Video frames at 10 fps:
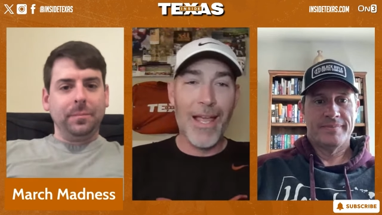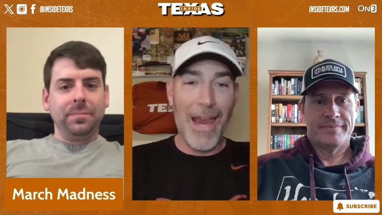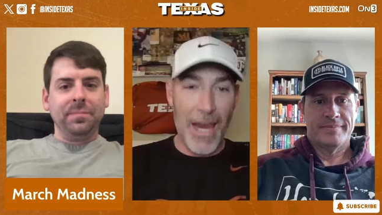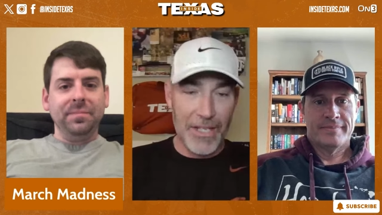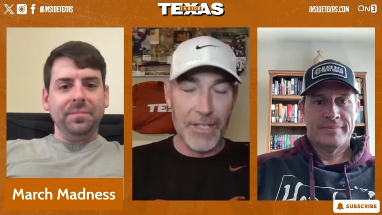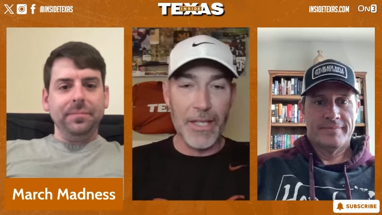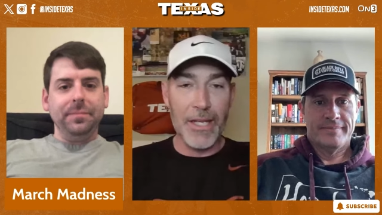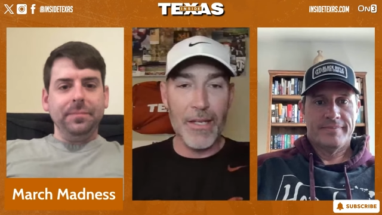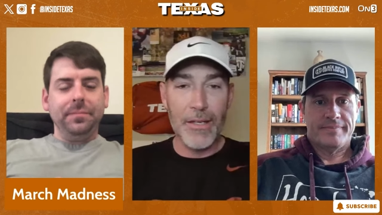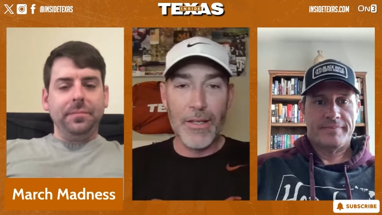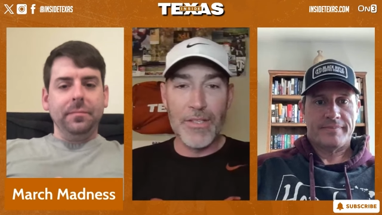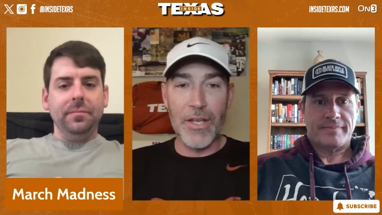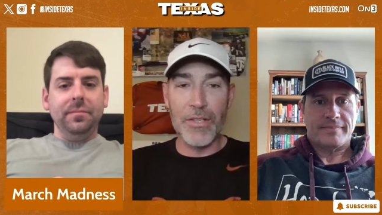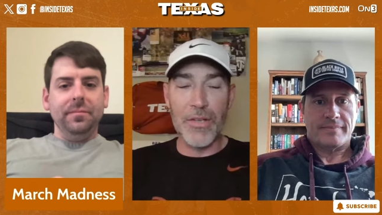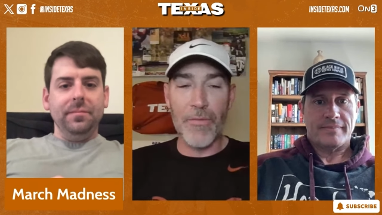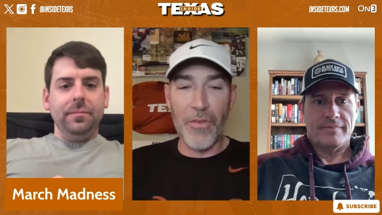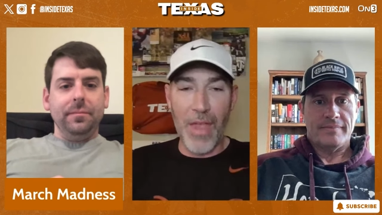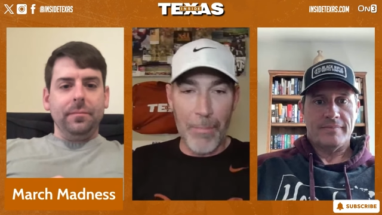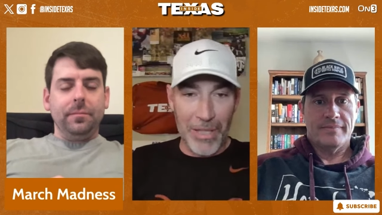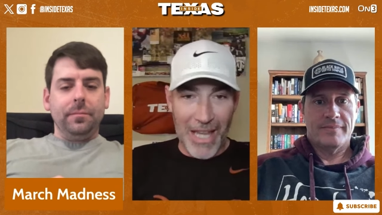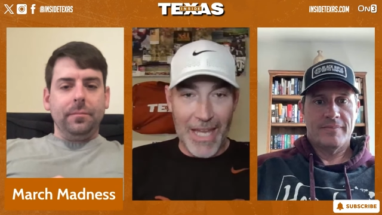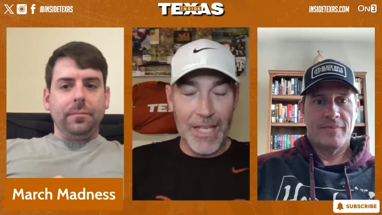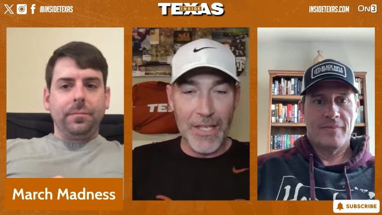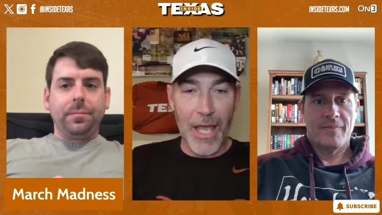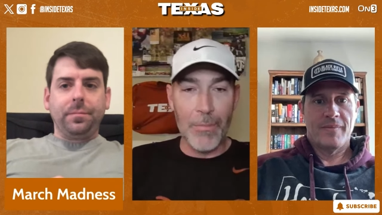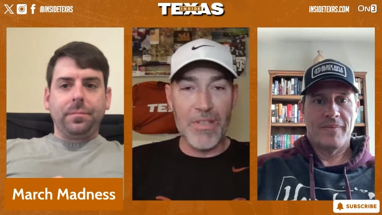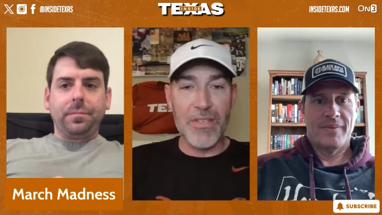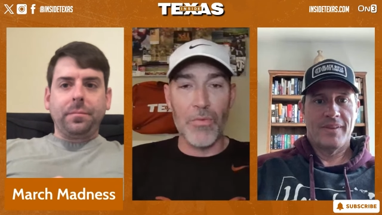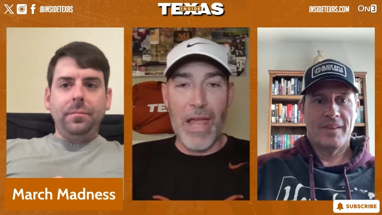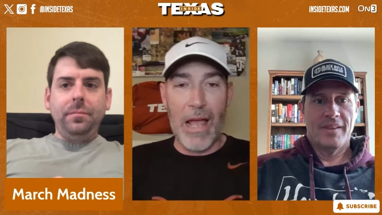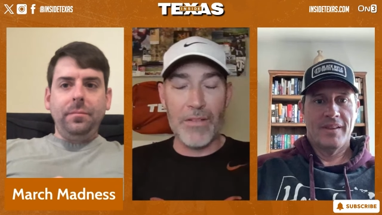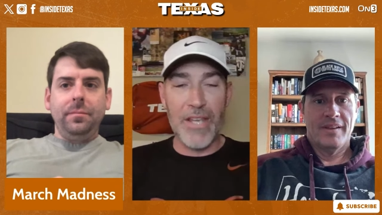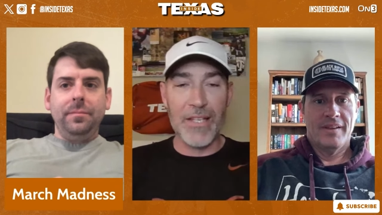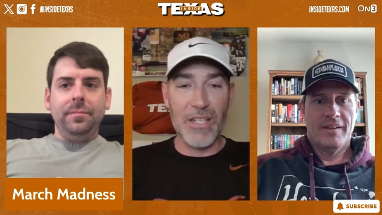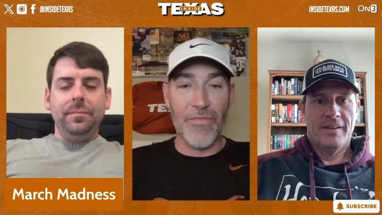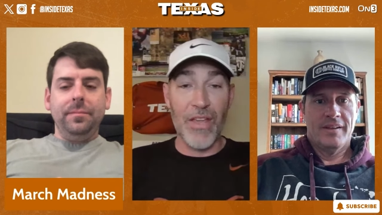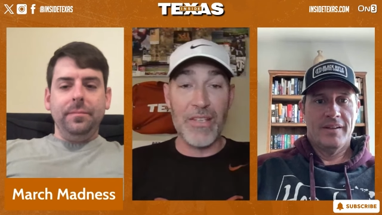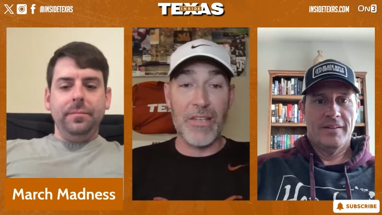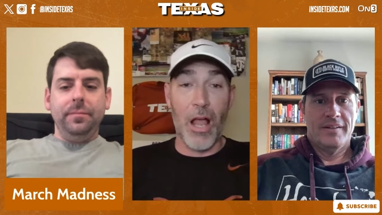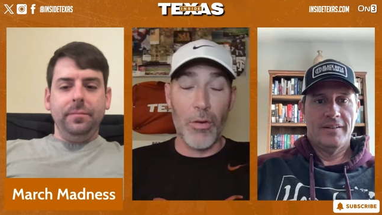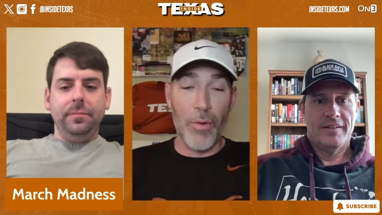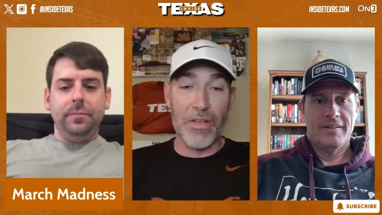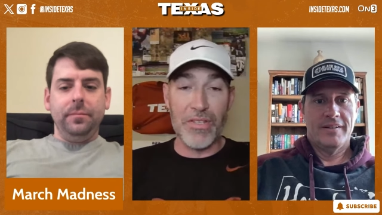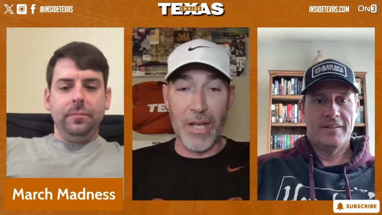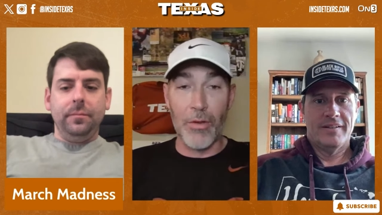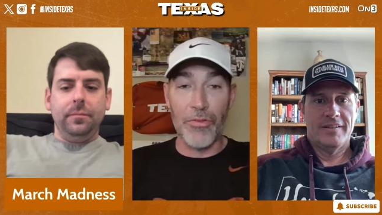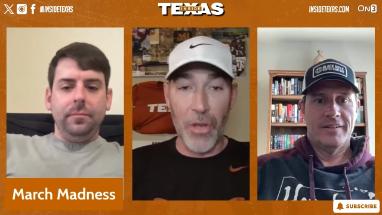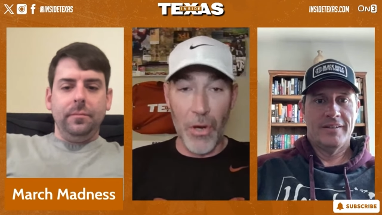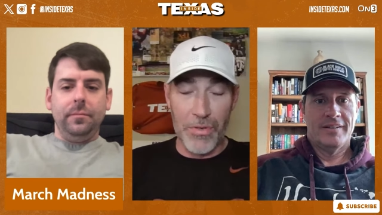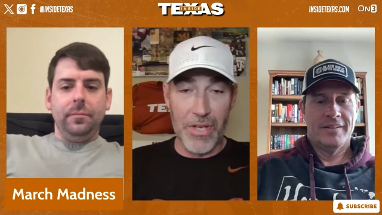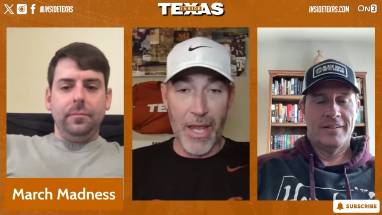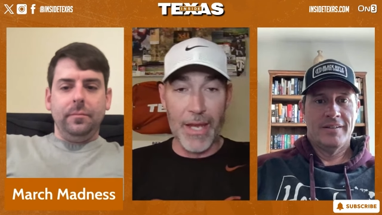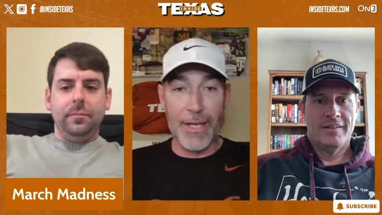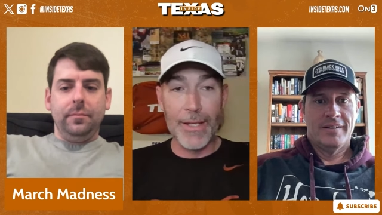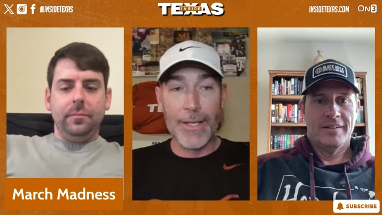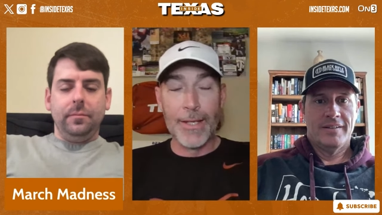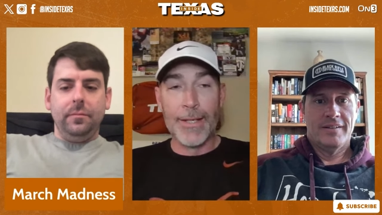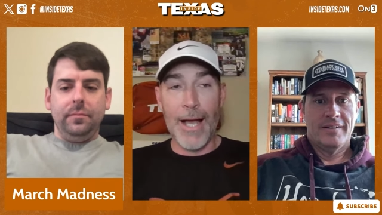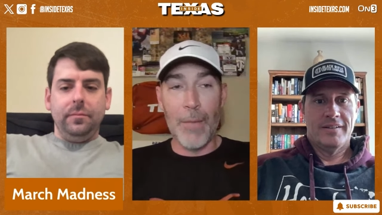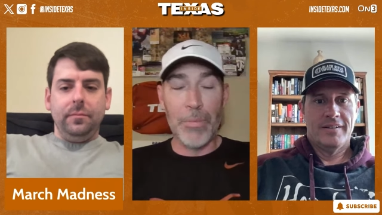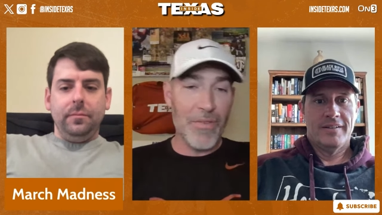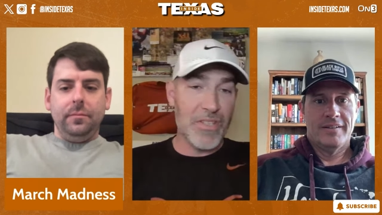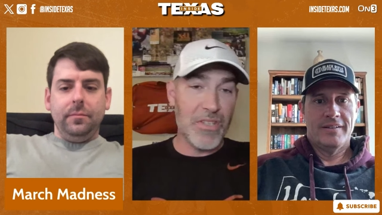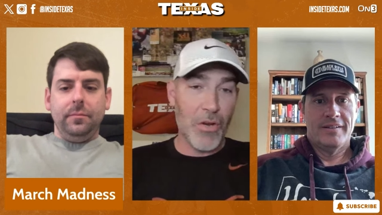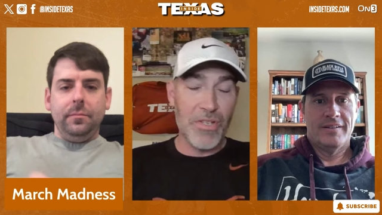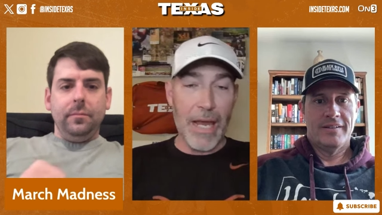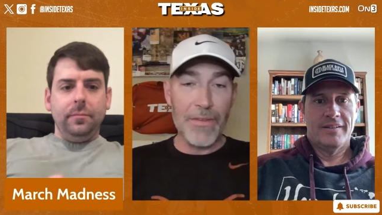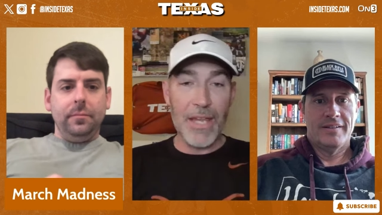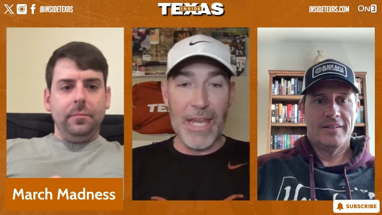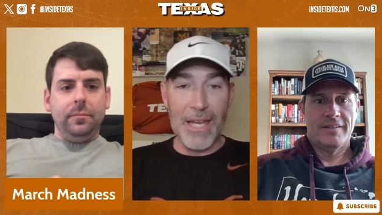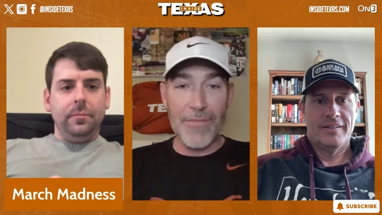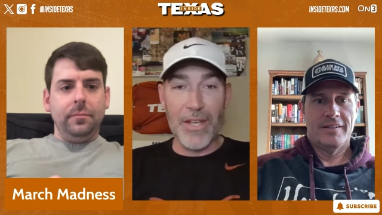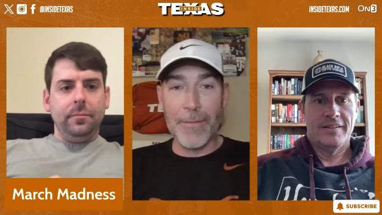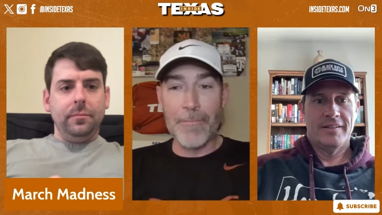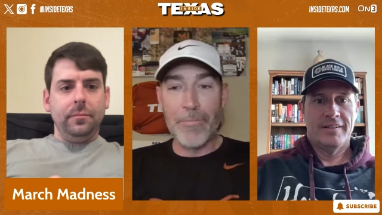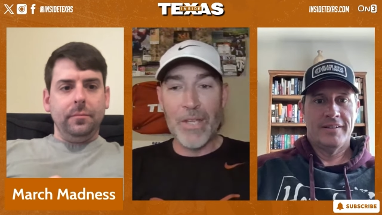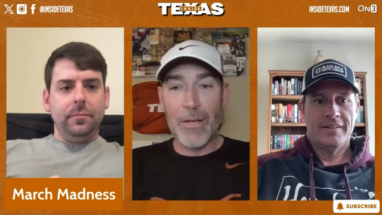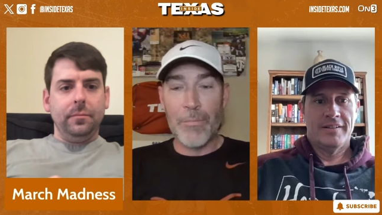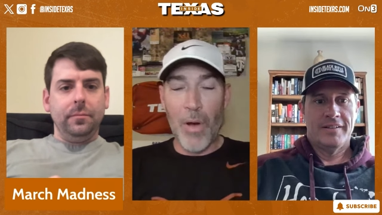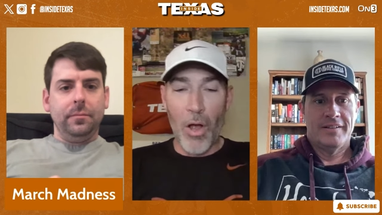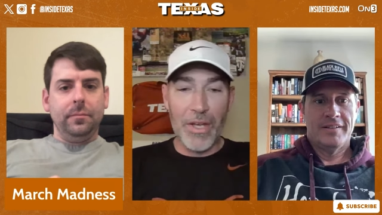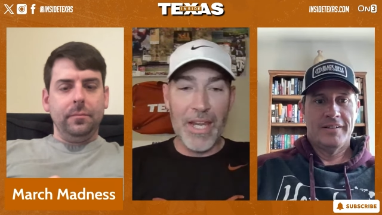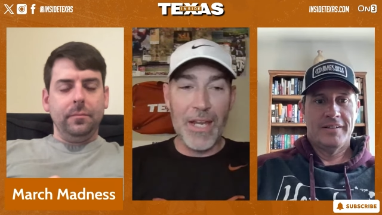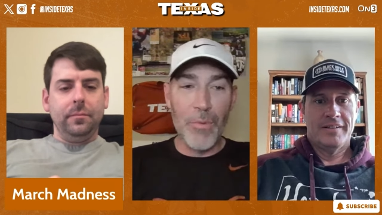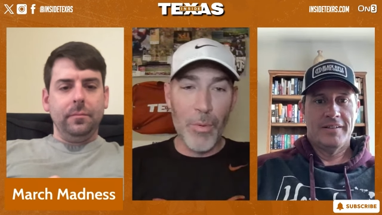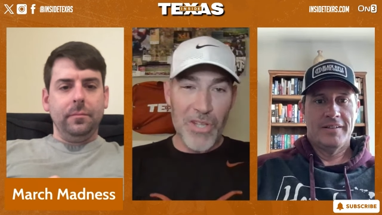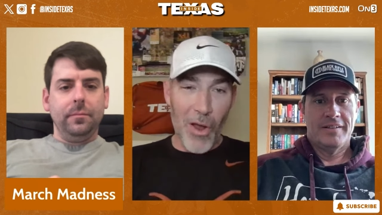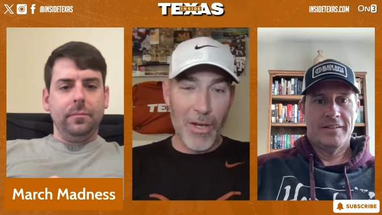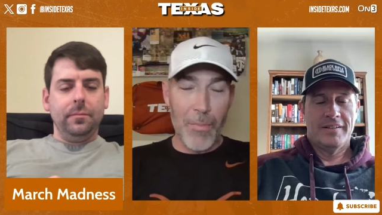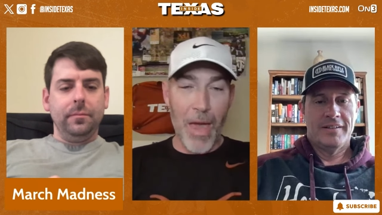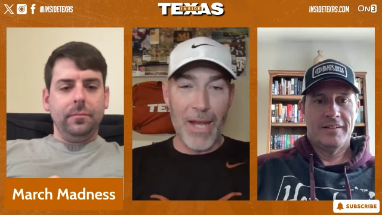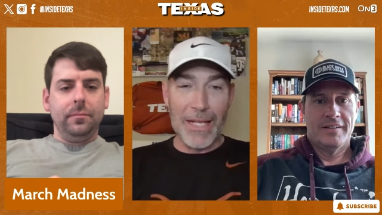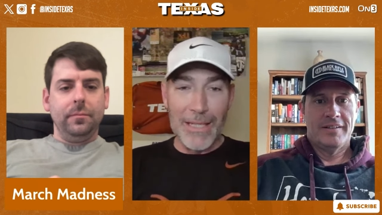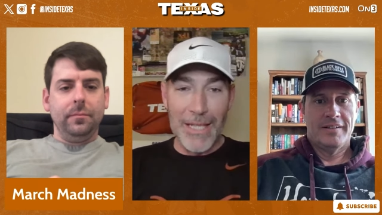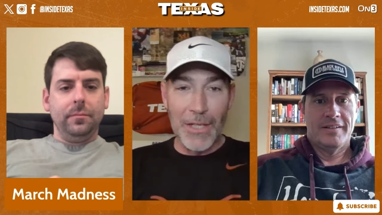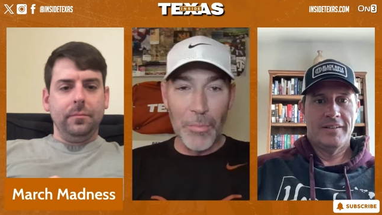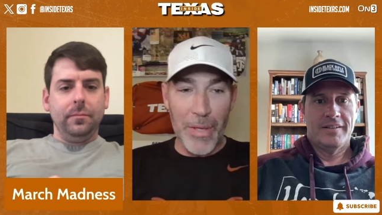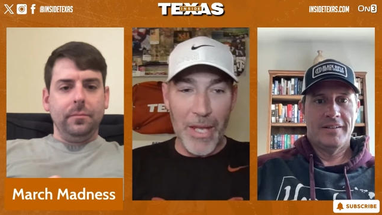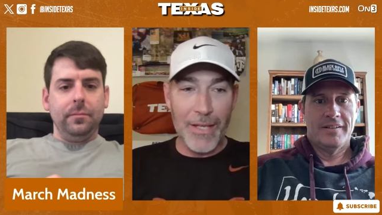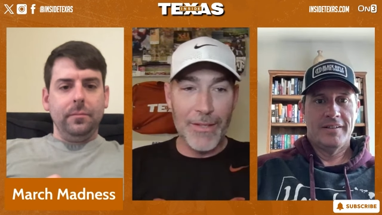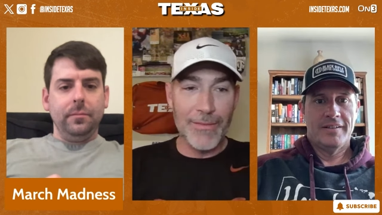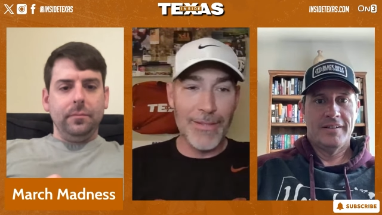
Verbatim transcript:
Speaker 1: handedly to, to for that play-in game, and so now Texas faces Colorado State on Thursday. I believe it's Thursday in the evening. Paul and Ian, we were talking about it a little bit.